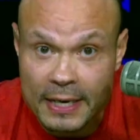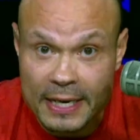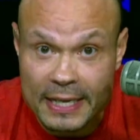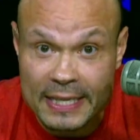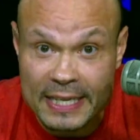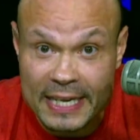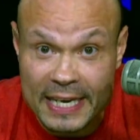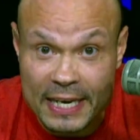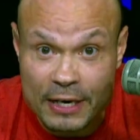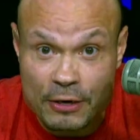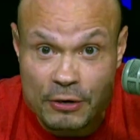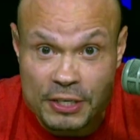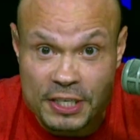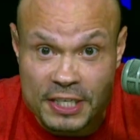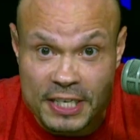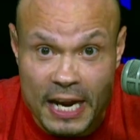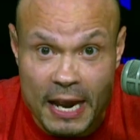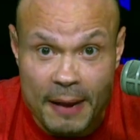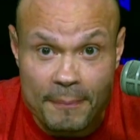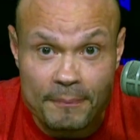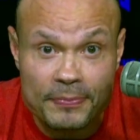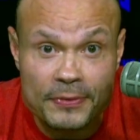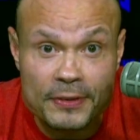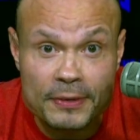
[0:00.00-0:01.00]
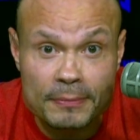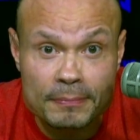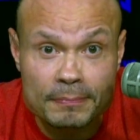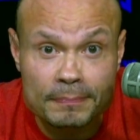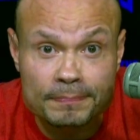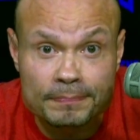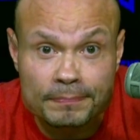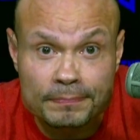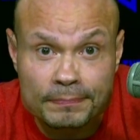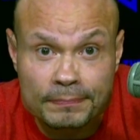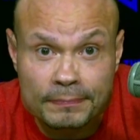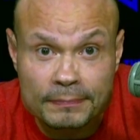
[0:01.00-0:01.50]
In The Intercept.
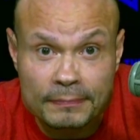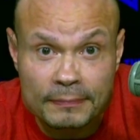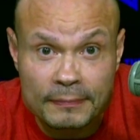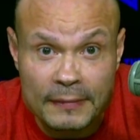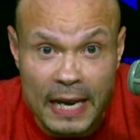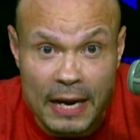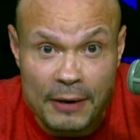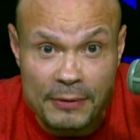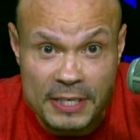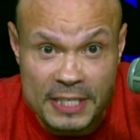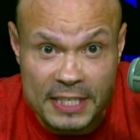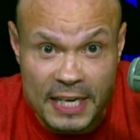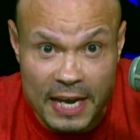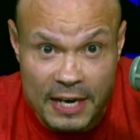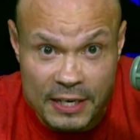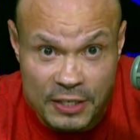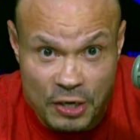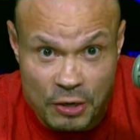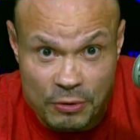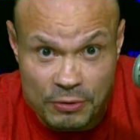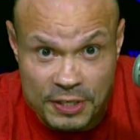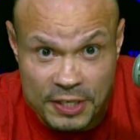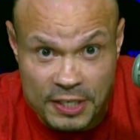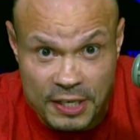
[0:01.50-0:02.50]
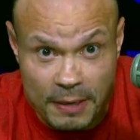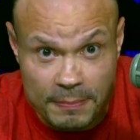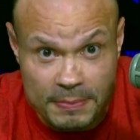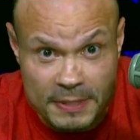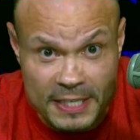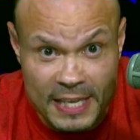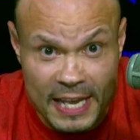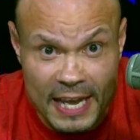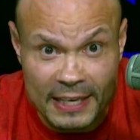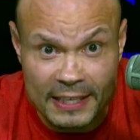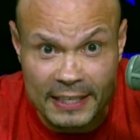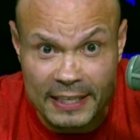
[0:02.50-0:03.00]
Now he's got his own
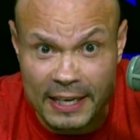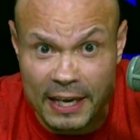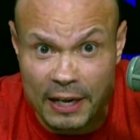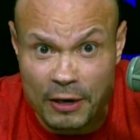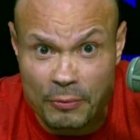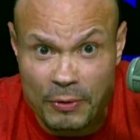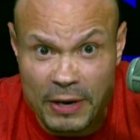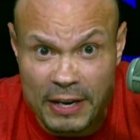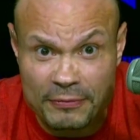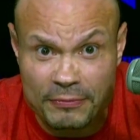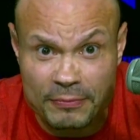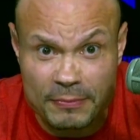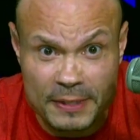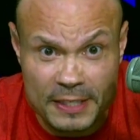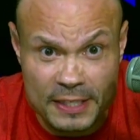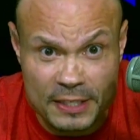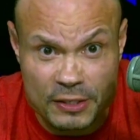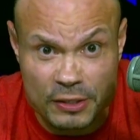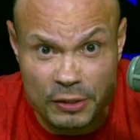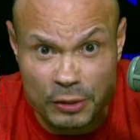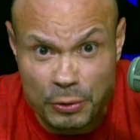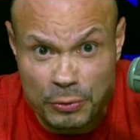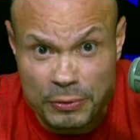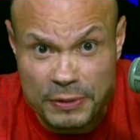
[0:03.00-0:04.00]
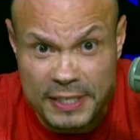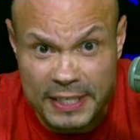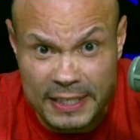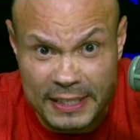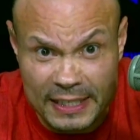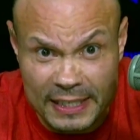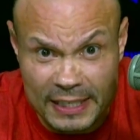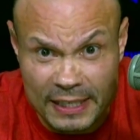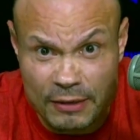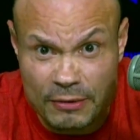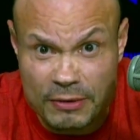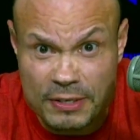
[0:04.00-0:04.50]
Substack. He got away from these loons at
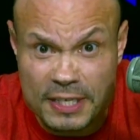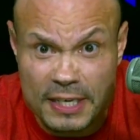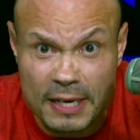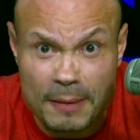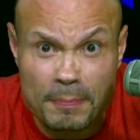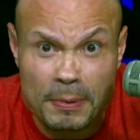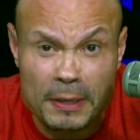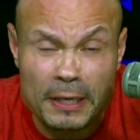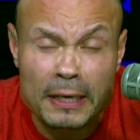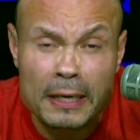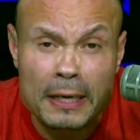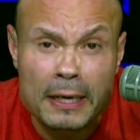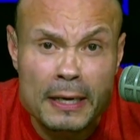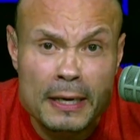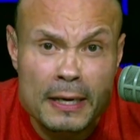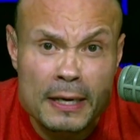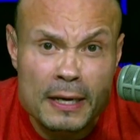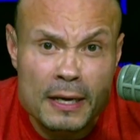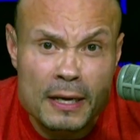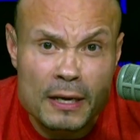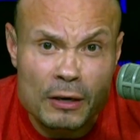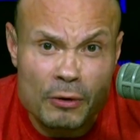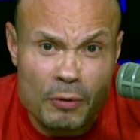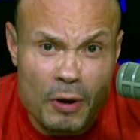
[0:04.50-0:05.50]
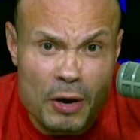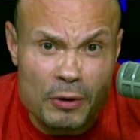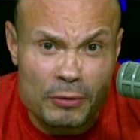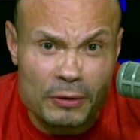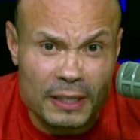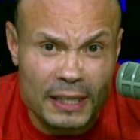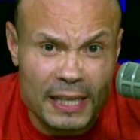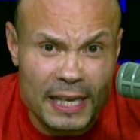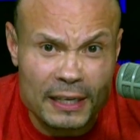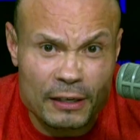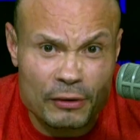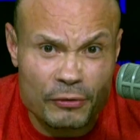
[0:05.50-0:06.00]
The Intercept, but quote,
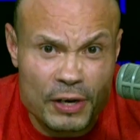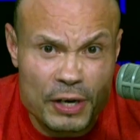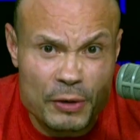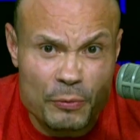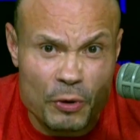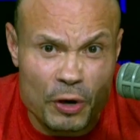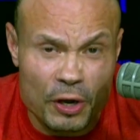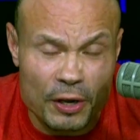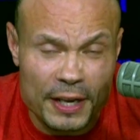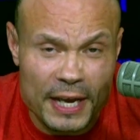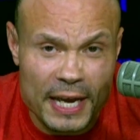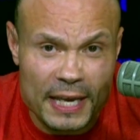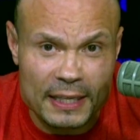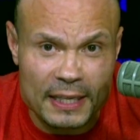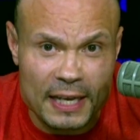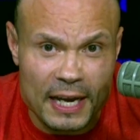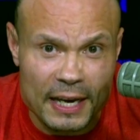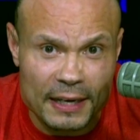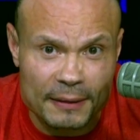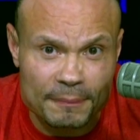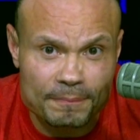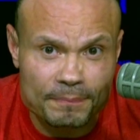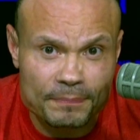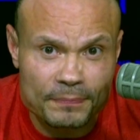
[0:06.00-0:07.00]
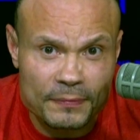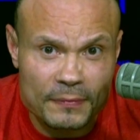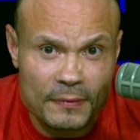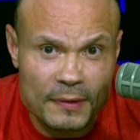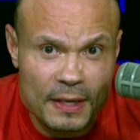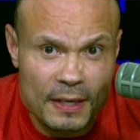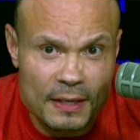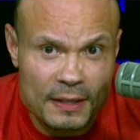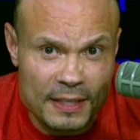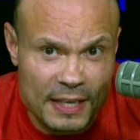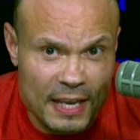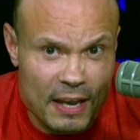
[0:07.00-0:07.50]
Glenn Greenwald, headline.
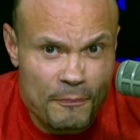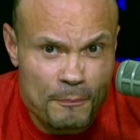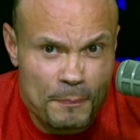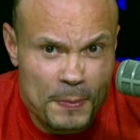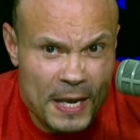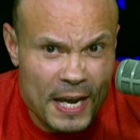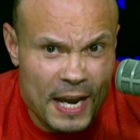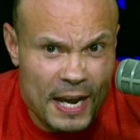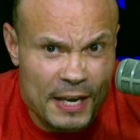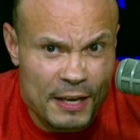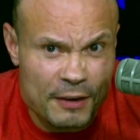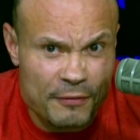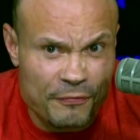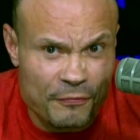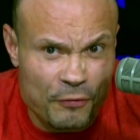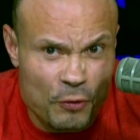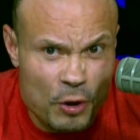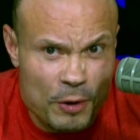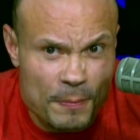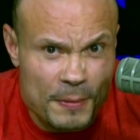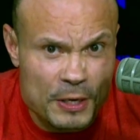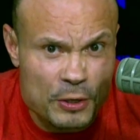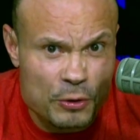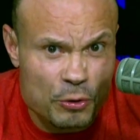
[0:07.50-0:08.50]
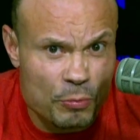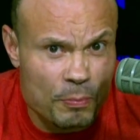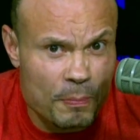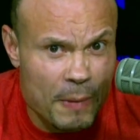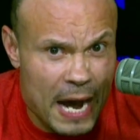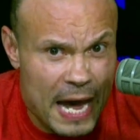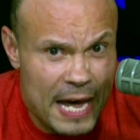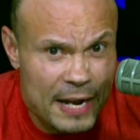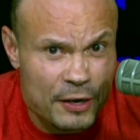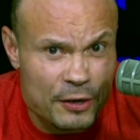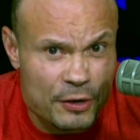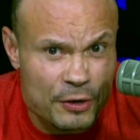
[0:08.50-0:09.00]
The FBI informant who
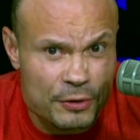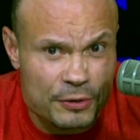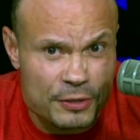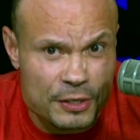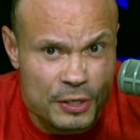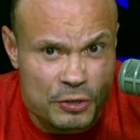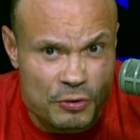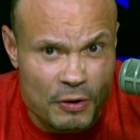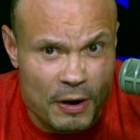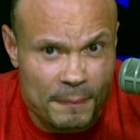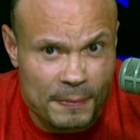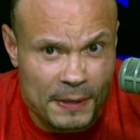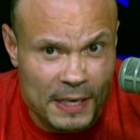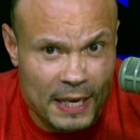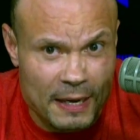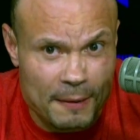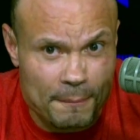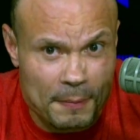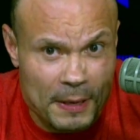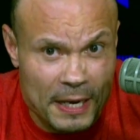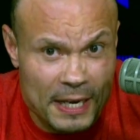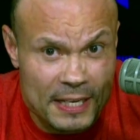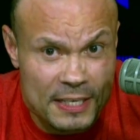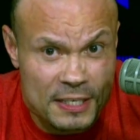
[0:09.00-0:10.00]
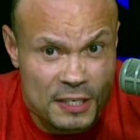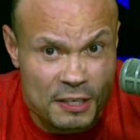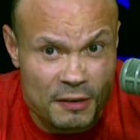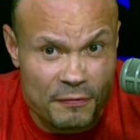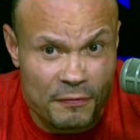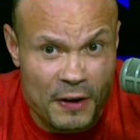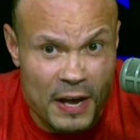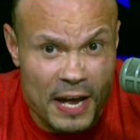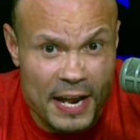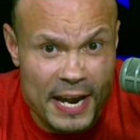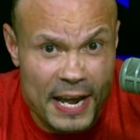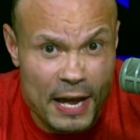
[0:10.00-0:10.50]
monitored the Trump campaign,
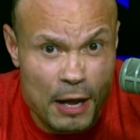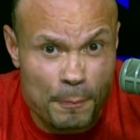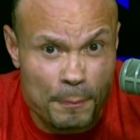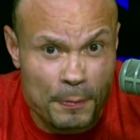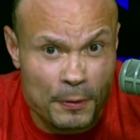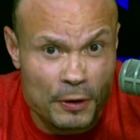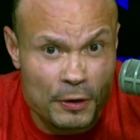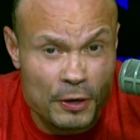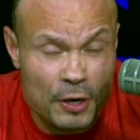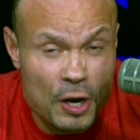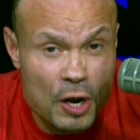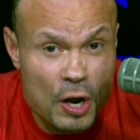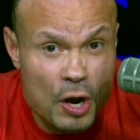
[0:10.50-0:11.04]
Stefan Halper,